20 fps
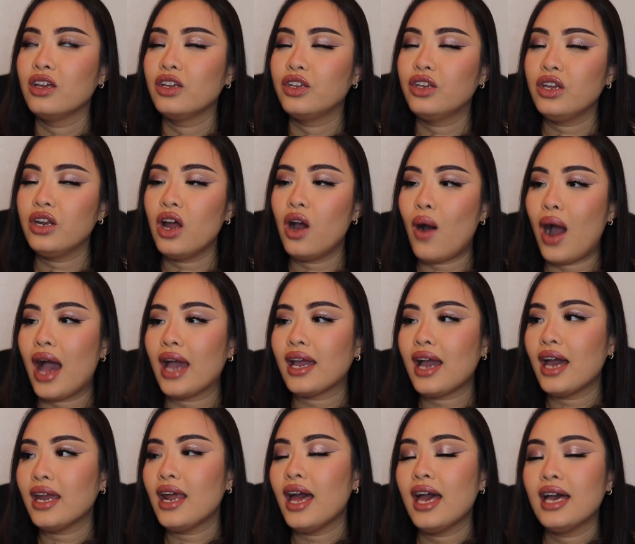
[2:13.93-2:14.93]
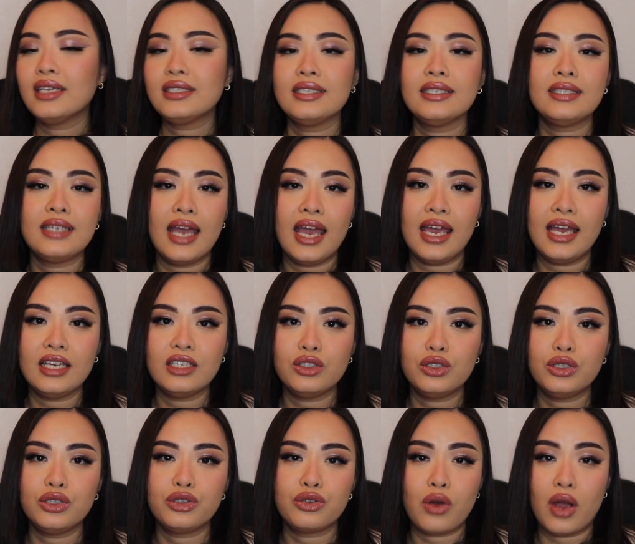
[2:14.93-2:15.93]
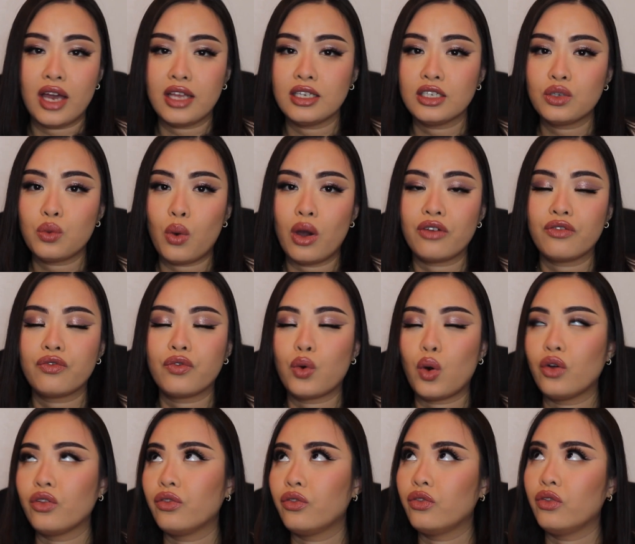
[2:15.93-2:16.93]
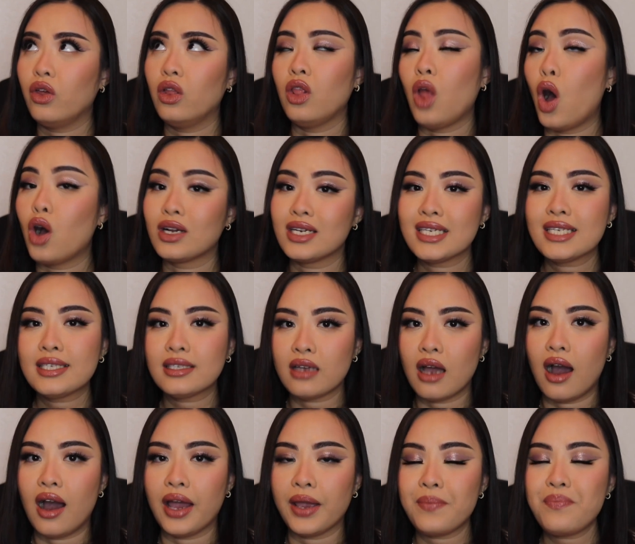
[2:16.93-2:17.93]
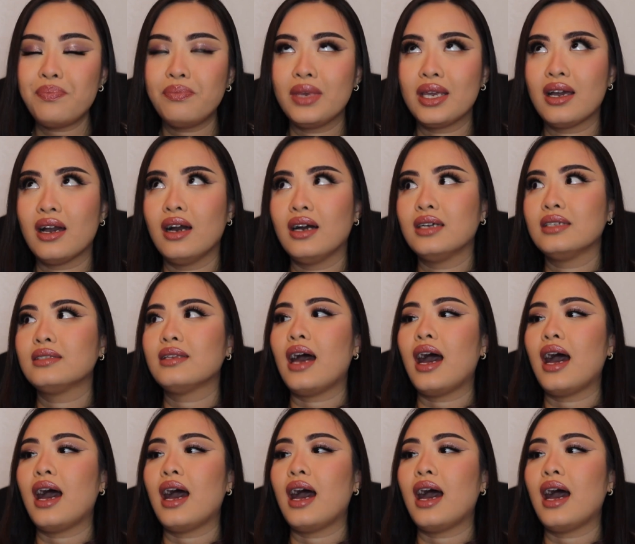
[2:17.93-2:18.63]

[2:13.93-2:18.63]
kind of hesitate to try this one for the longest time because